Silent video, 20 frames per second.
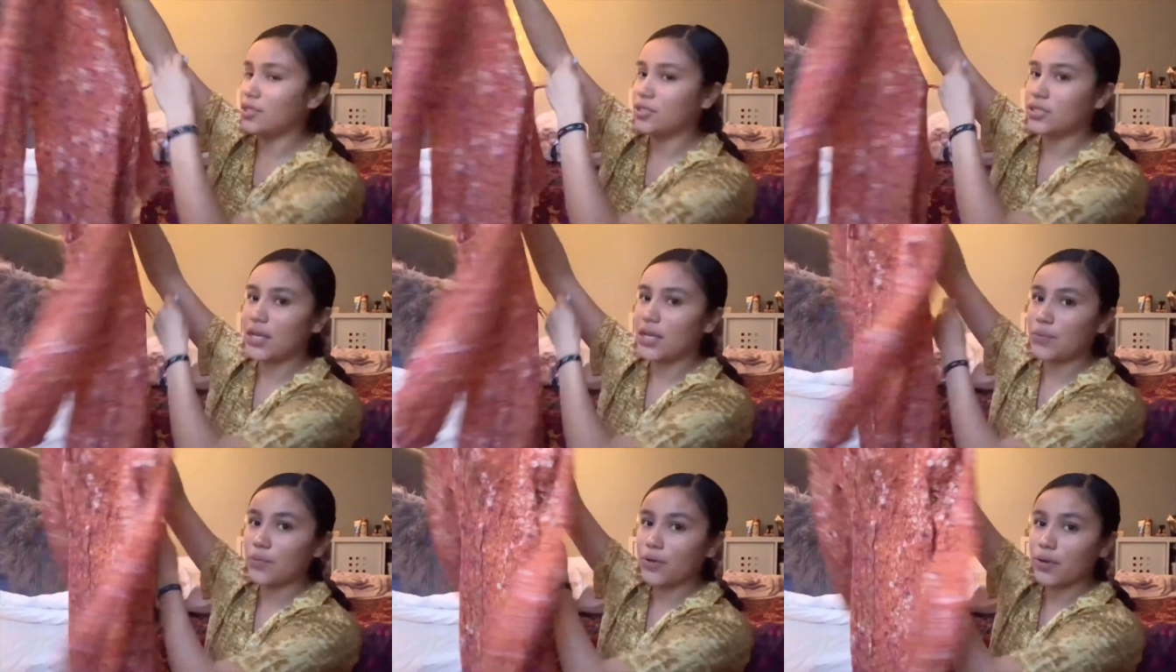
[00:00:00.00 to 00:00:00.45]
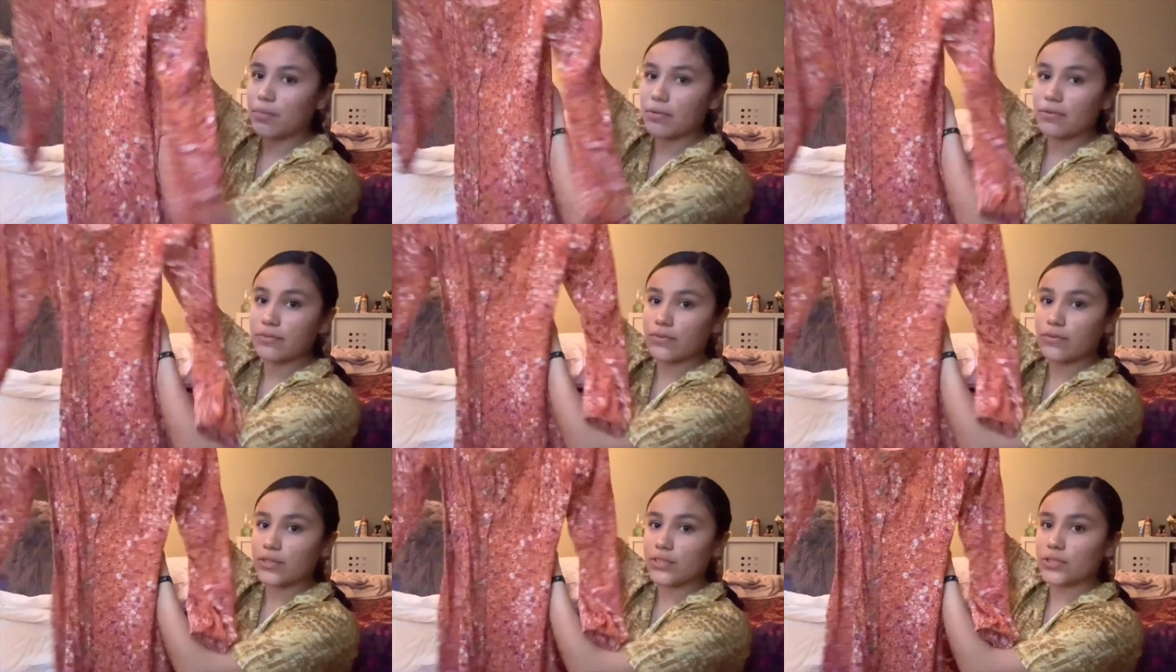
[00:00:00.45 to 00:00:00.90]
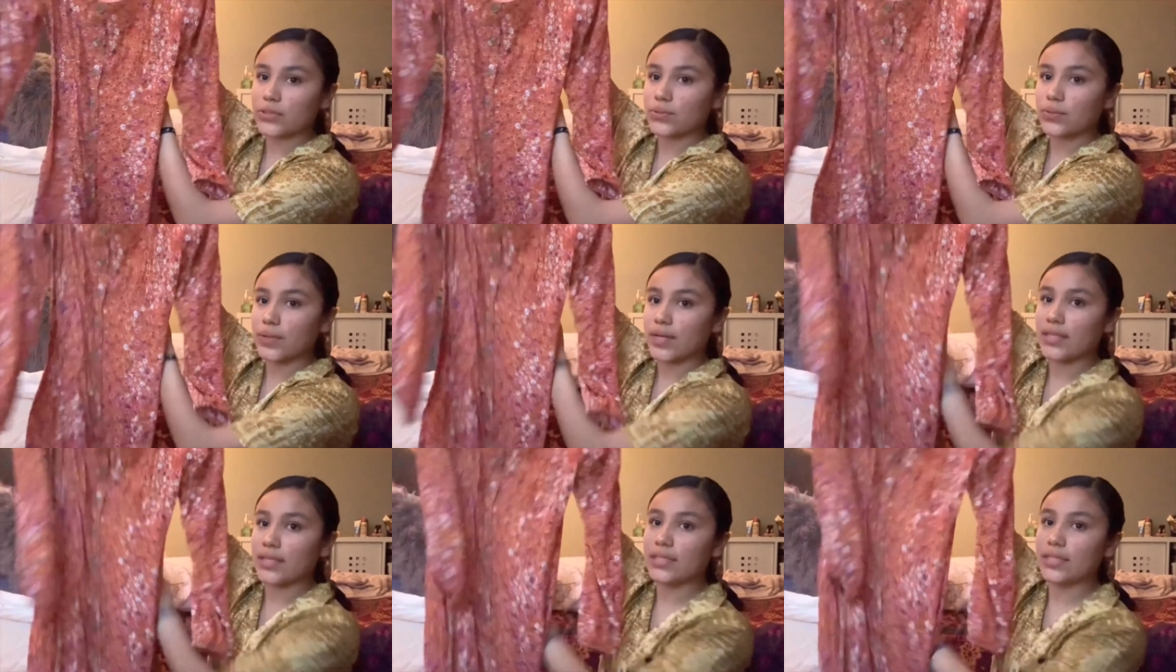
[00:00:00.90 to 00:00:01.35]
I wore it before school
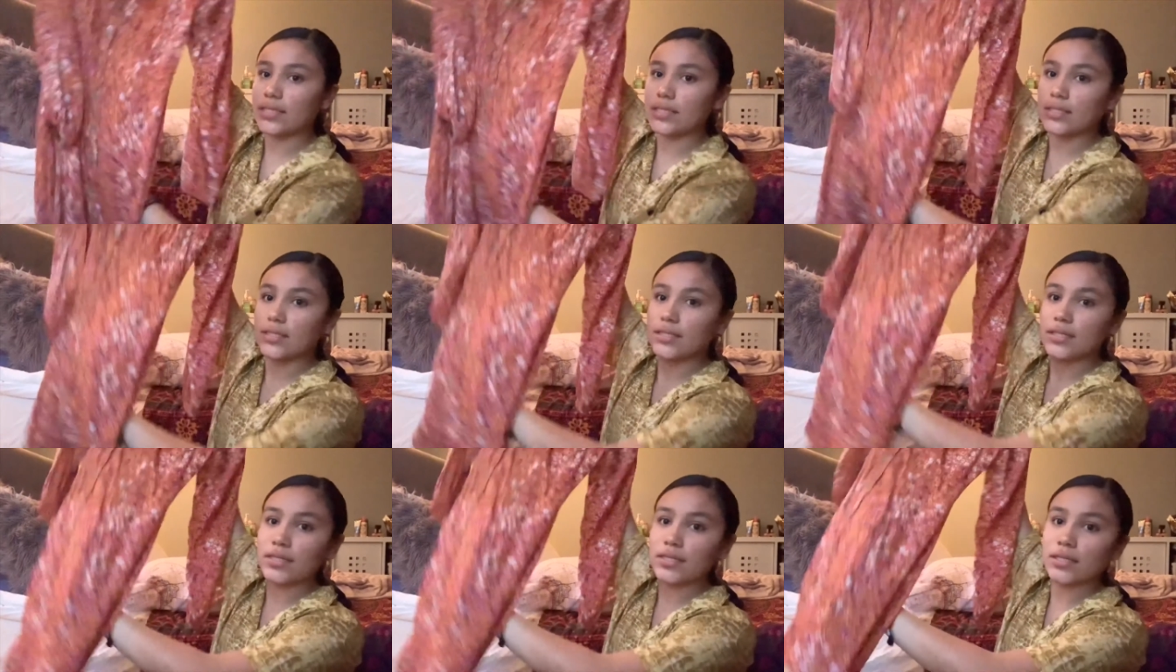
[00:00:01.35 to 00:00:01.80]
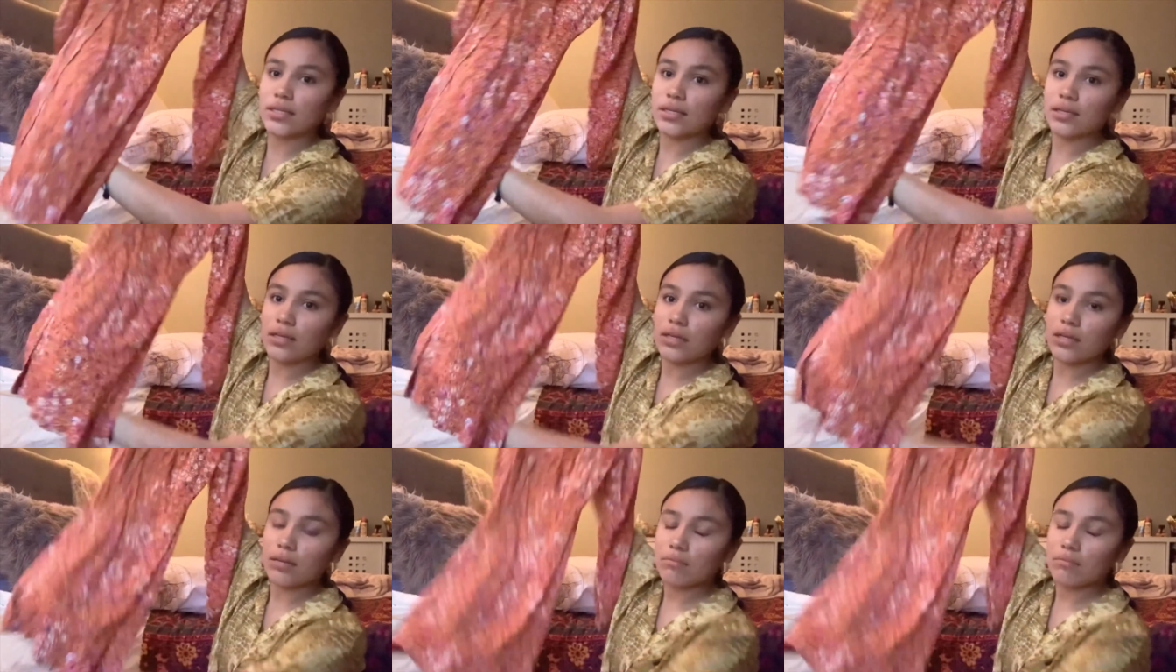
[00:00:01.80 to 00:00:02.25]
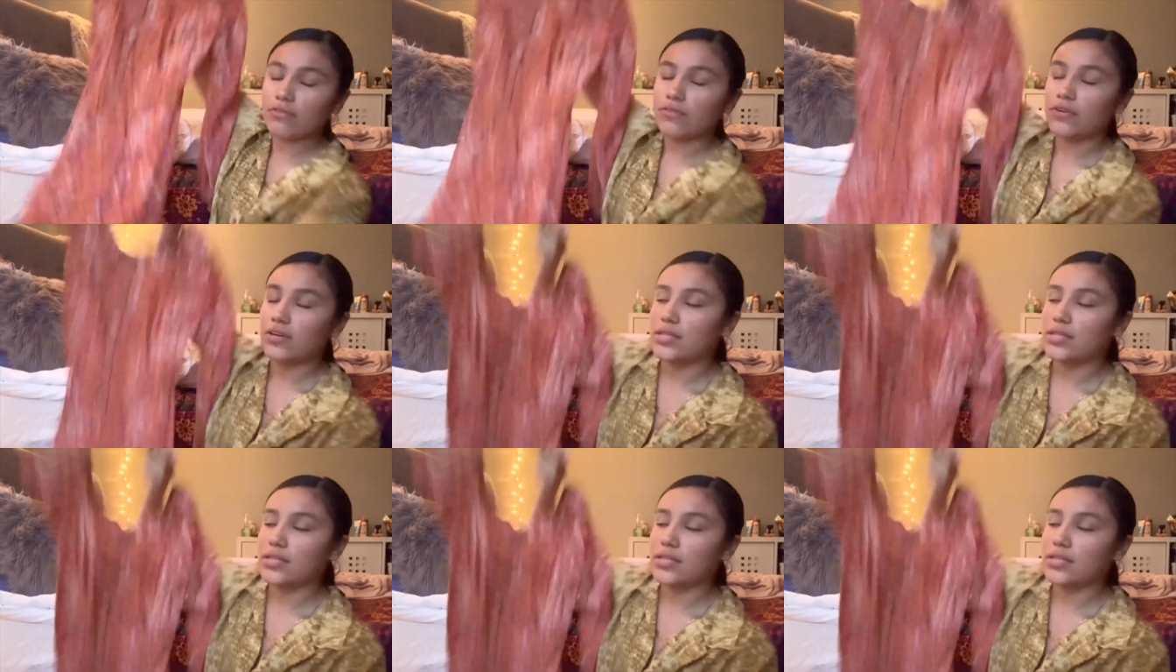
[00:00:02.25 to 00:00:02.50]
ended, before